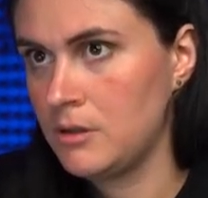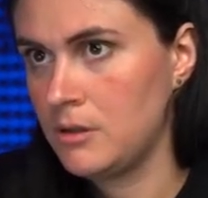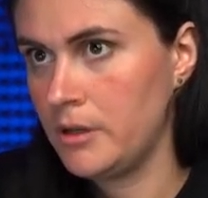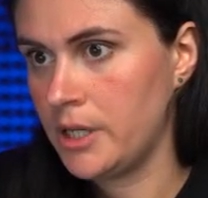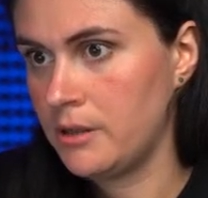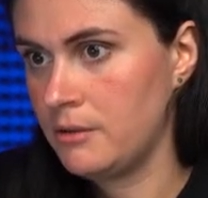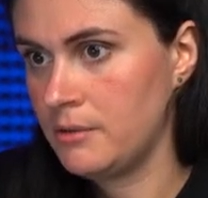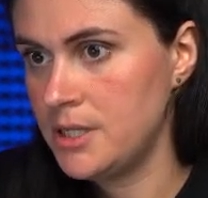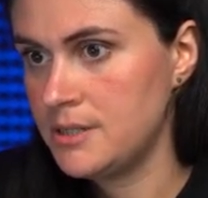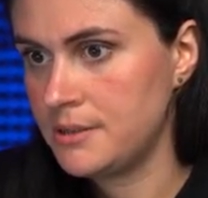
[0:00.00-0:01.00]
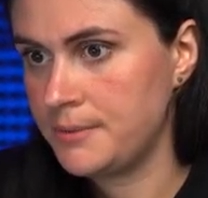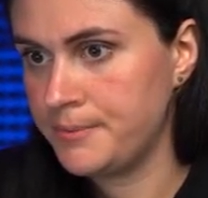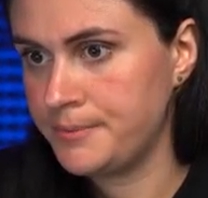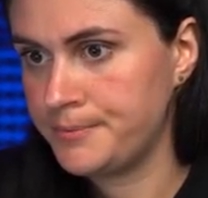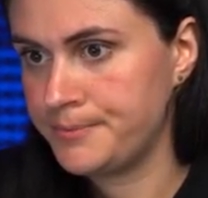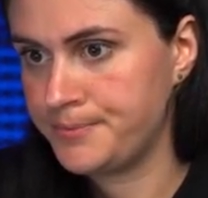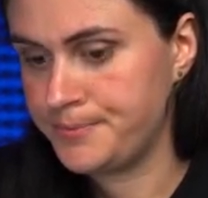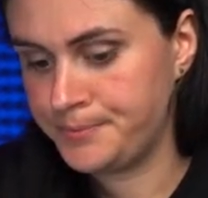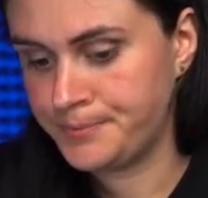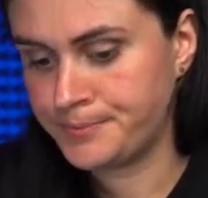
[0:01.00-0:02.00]
You add the rest.
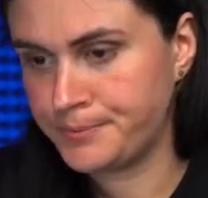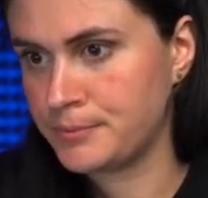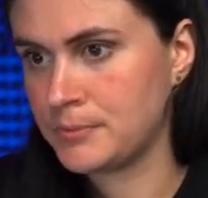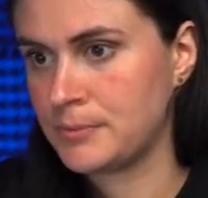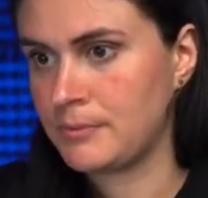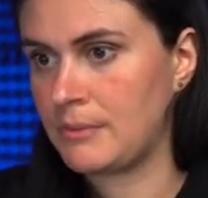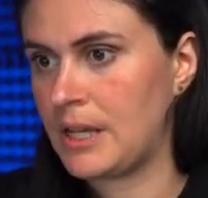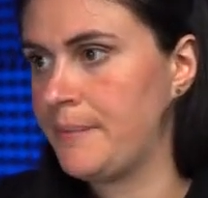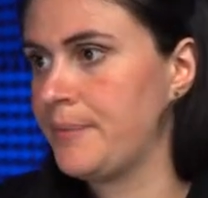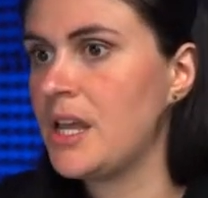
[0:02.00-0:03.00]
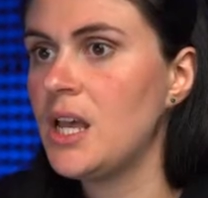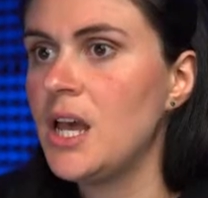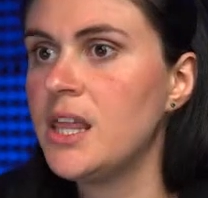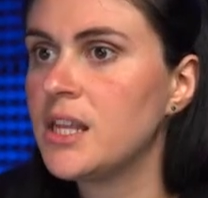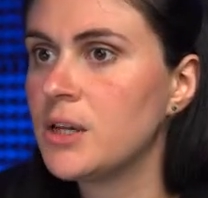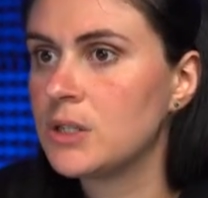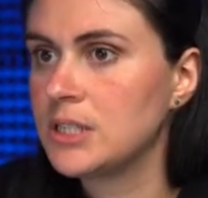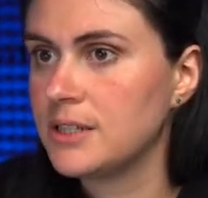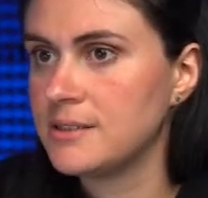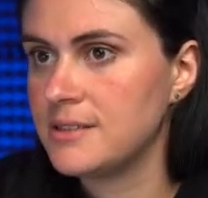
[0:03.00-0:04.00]
Okay. And then you
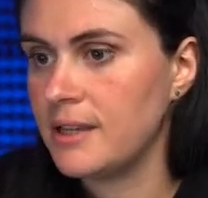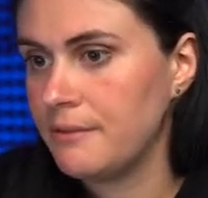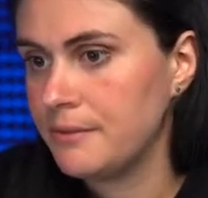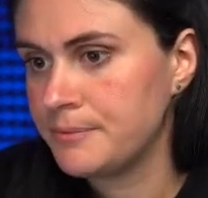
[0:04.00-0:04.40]
click on Save.